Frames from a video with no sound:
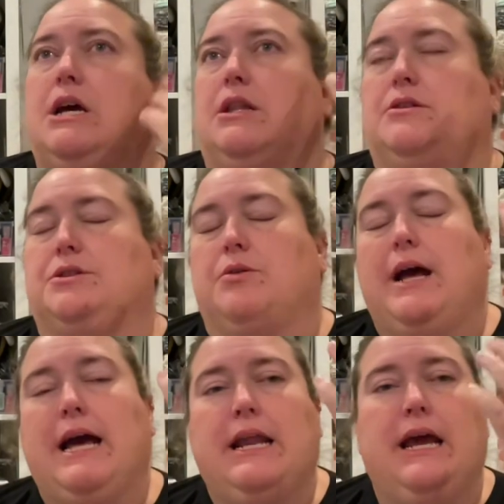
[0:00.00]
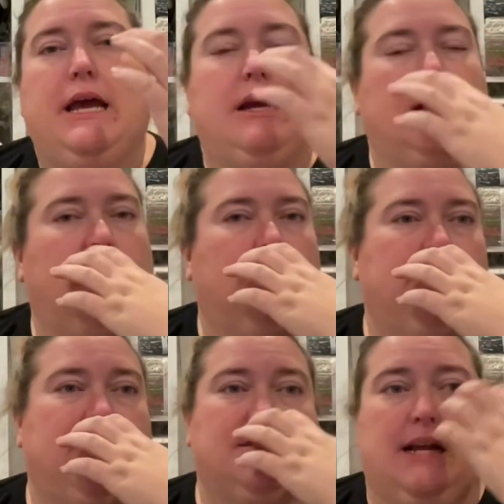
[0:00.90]
There's no headache.
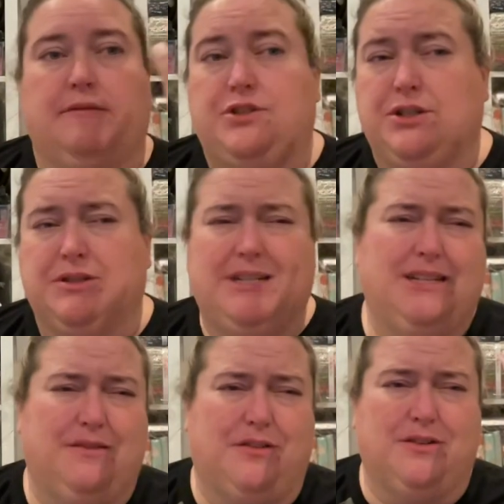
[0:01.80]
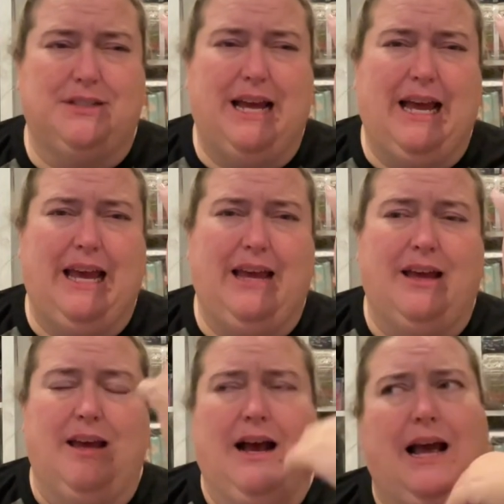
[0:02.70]
He doesn't have chills. He did the first day.
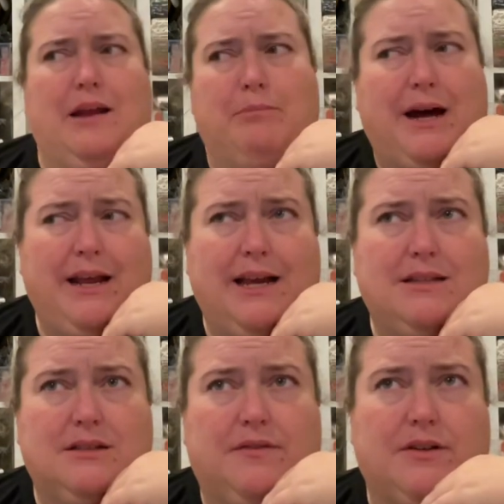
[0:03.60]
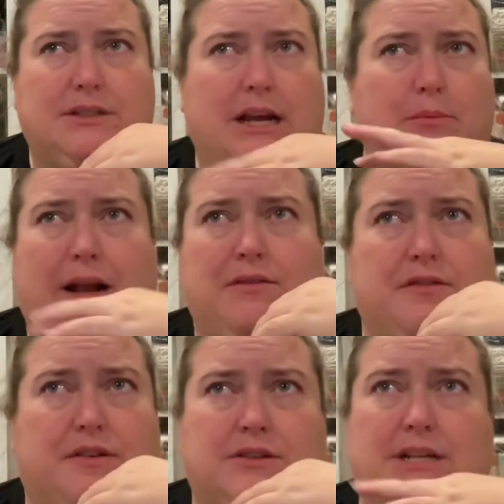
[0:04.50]
I had body aches the first day, but after the
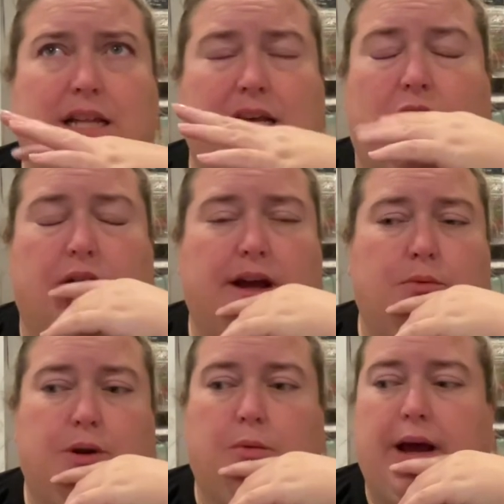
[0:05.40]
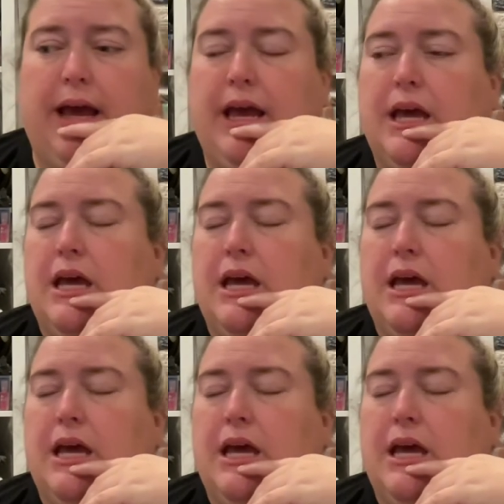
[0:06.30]
first day, like all that went away.